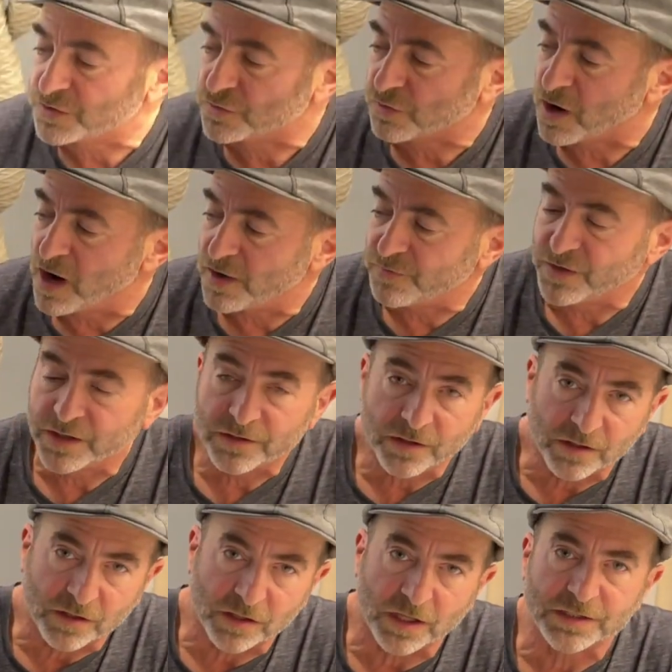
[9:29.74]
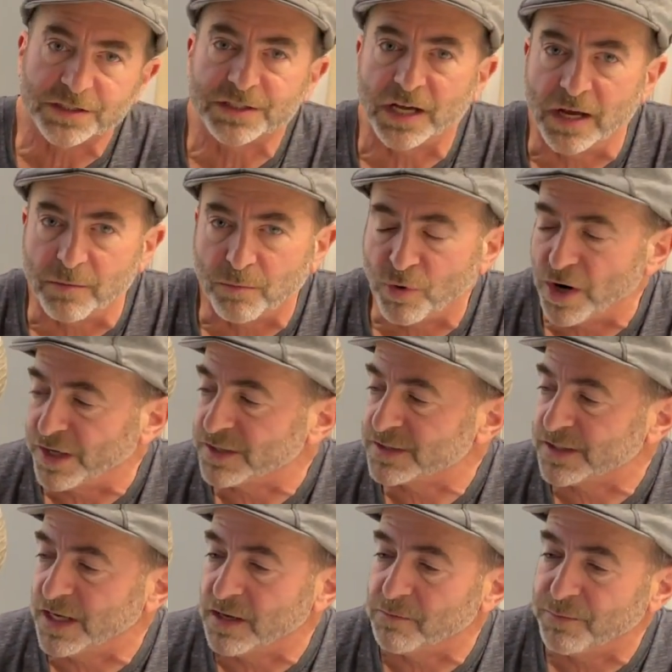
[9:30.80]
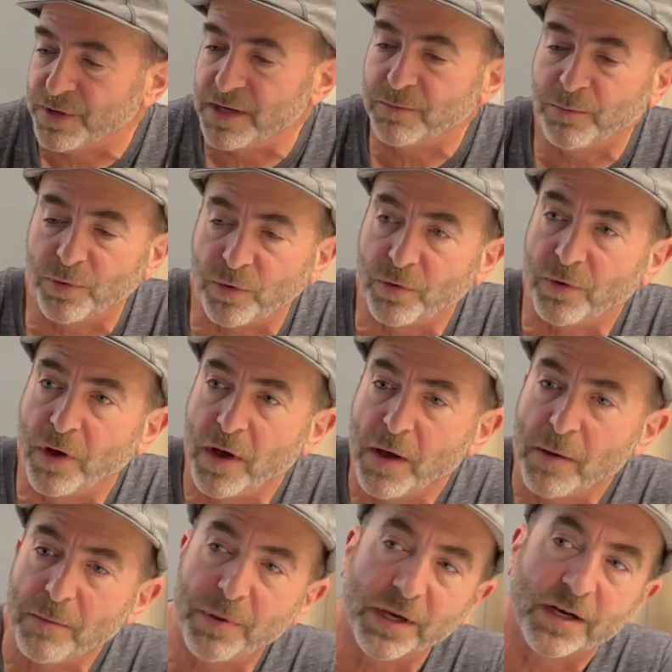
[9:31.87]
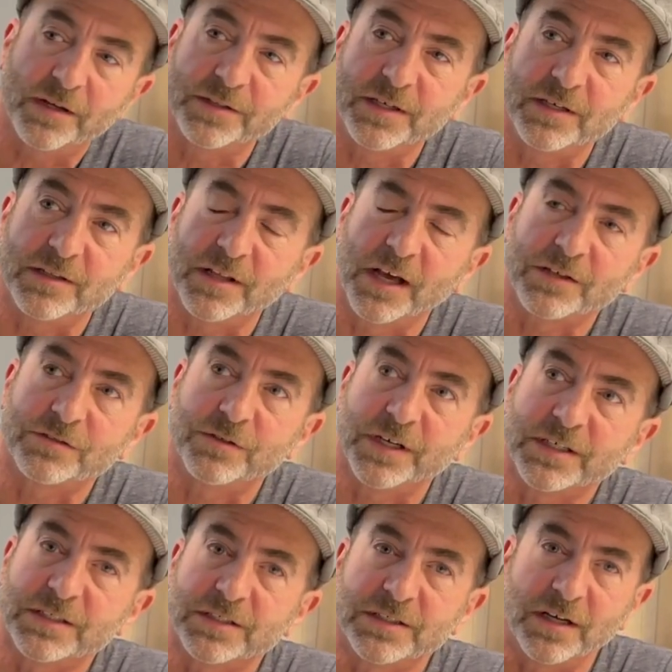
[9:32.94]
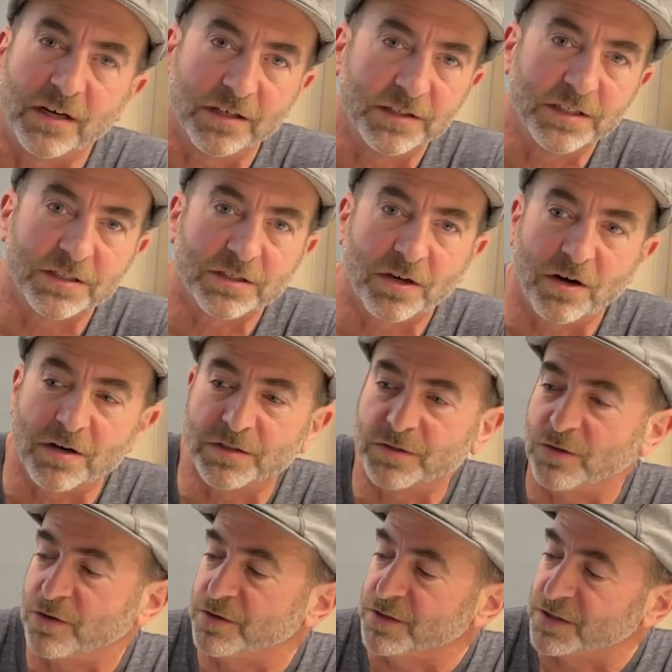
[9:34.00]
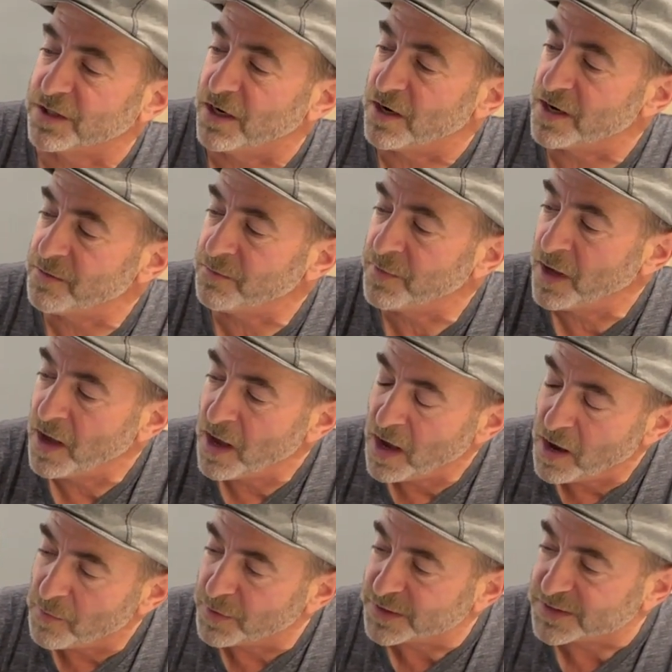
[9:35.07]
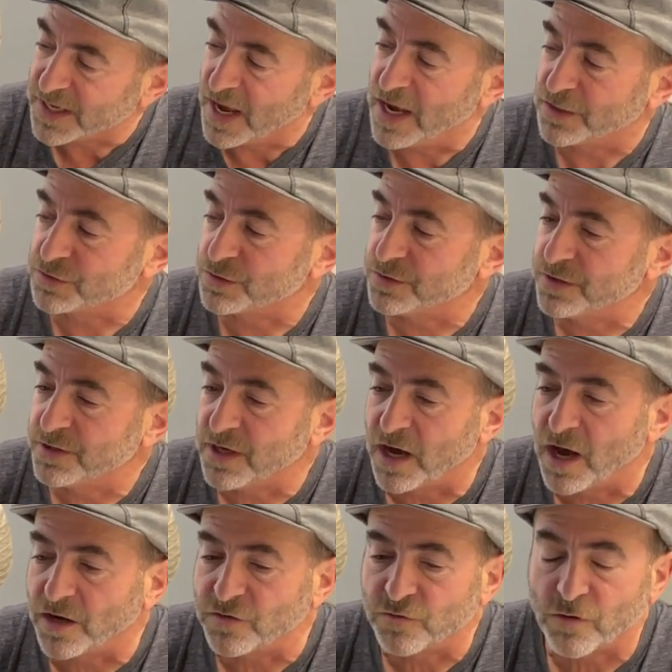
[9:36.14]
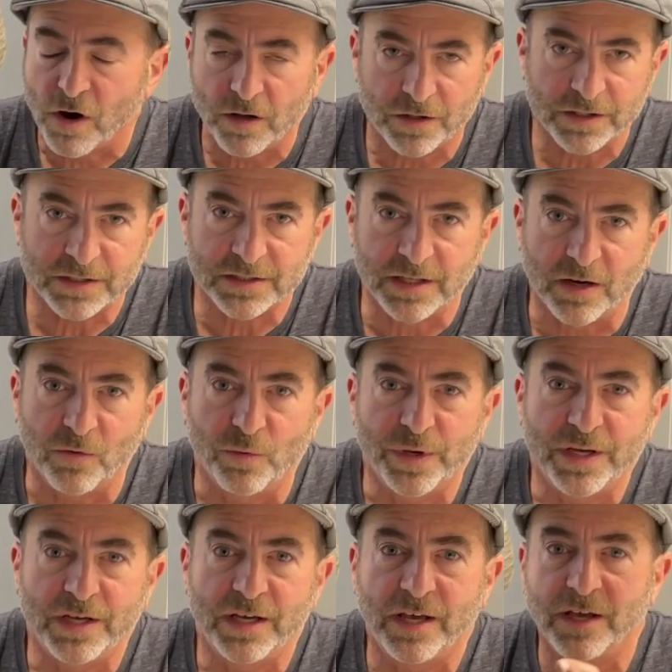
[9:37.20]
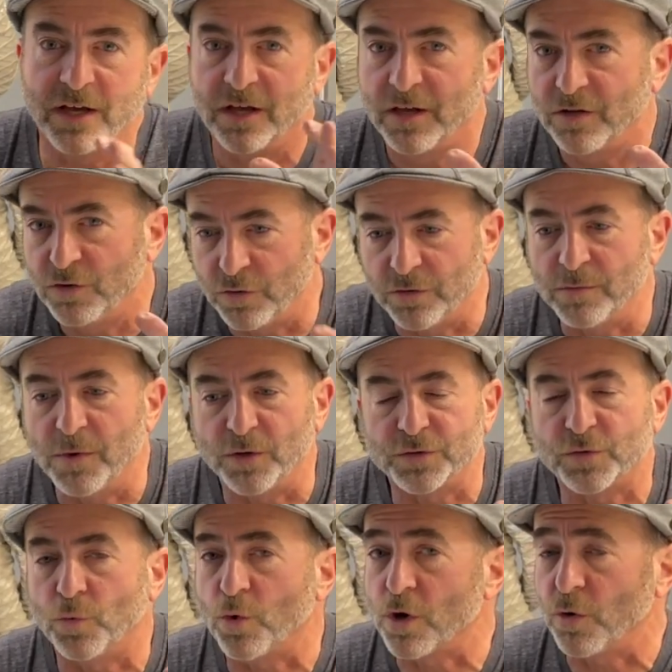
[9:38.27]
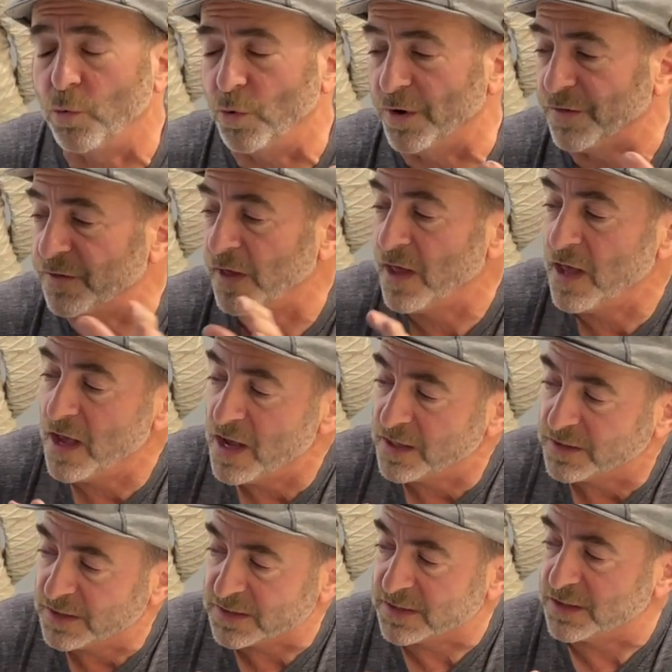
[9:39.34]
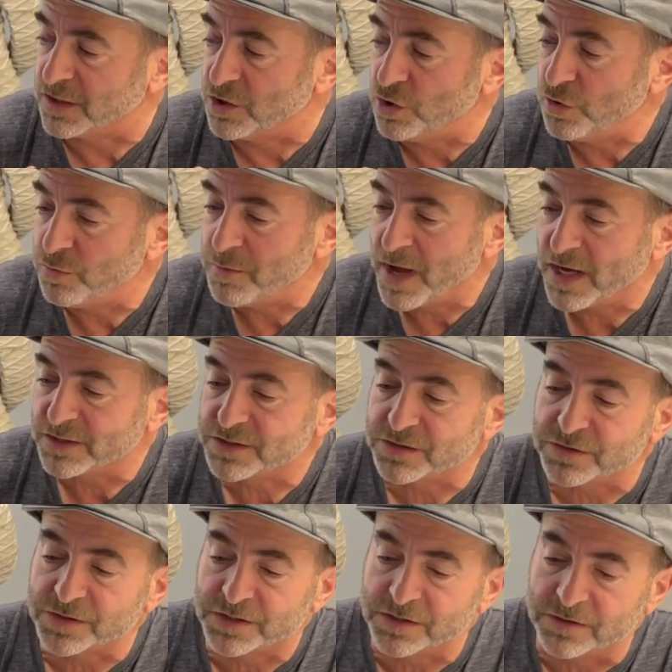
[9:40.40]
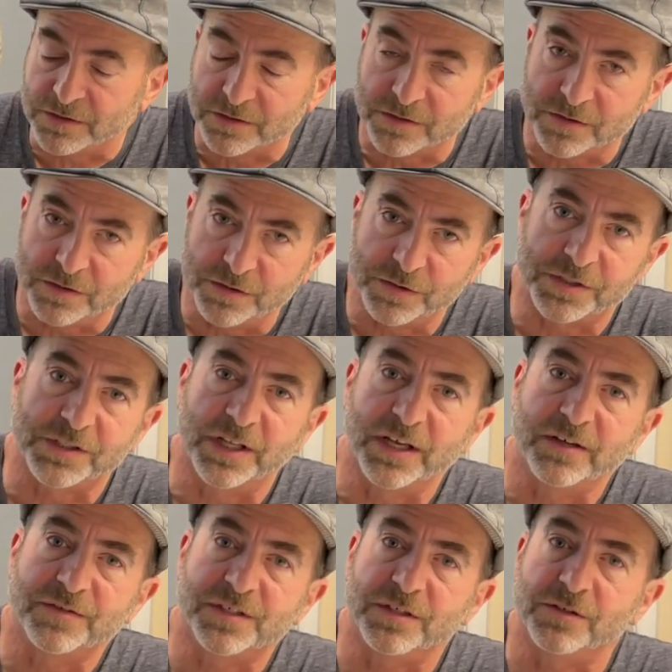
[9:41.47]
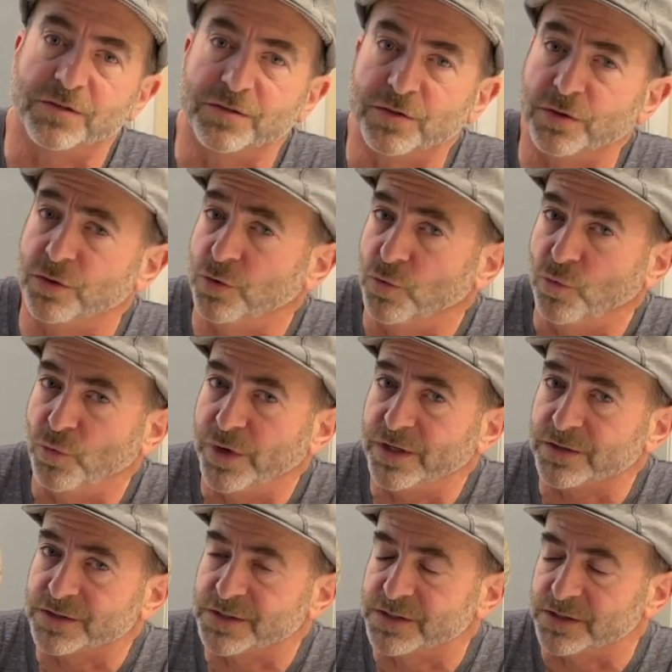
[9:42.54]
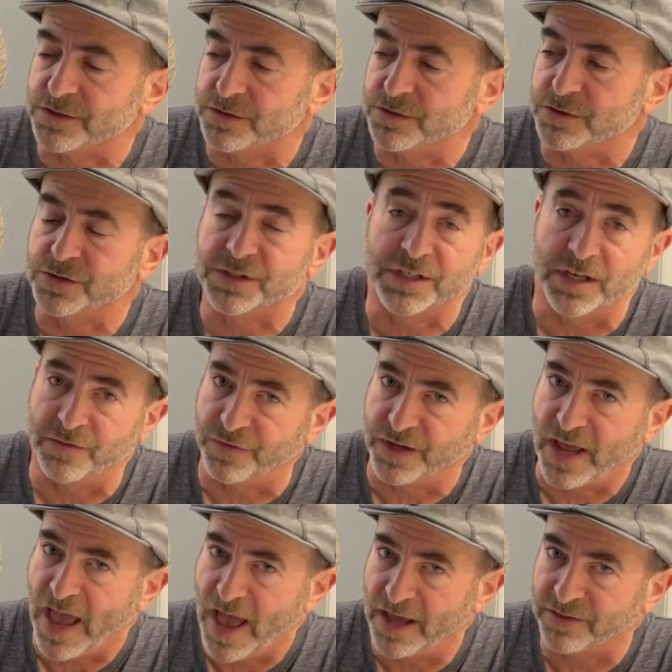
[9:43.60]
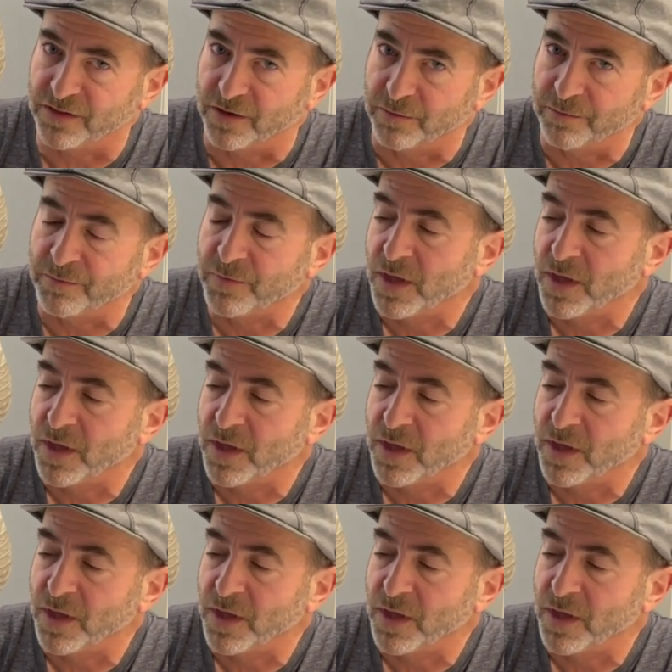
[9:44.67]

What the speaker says: driving the clutch and brakes. And people pick on the electrics on these cars all the time, but it's actually the hydraulics that we do the most work with. This is a new master cylinder, new slave cylinder, new wheel cylinders, if it had them.